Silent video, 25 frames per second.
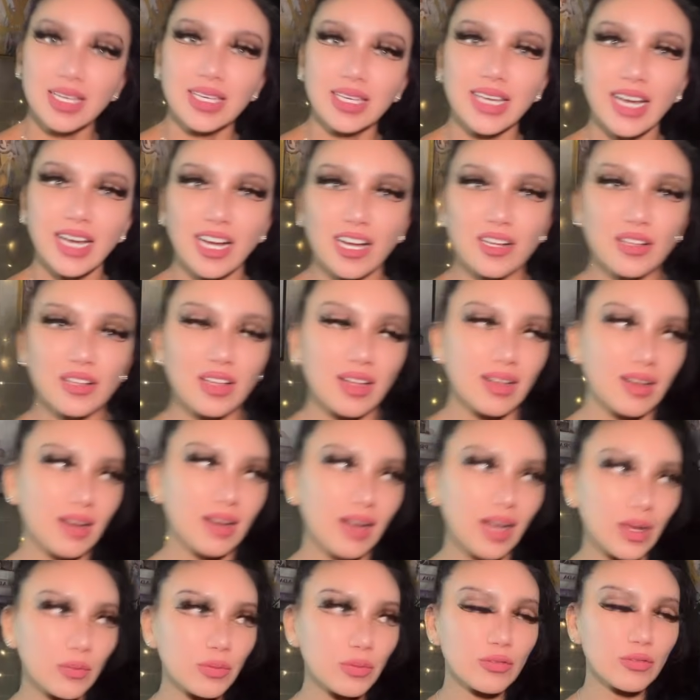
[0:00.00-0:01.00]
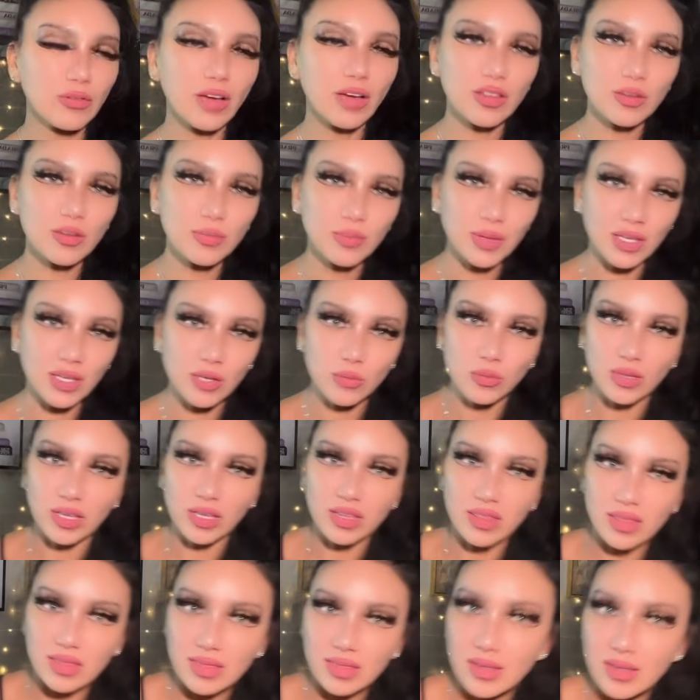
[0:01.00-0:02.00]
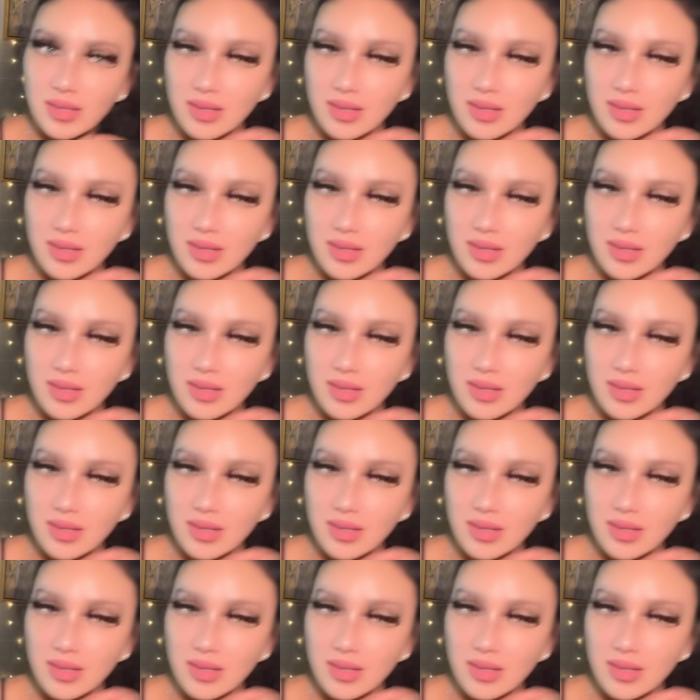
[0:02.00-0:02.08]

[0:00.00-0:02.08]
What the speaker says: yeah, I would rather be with,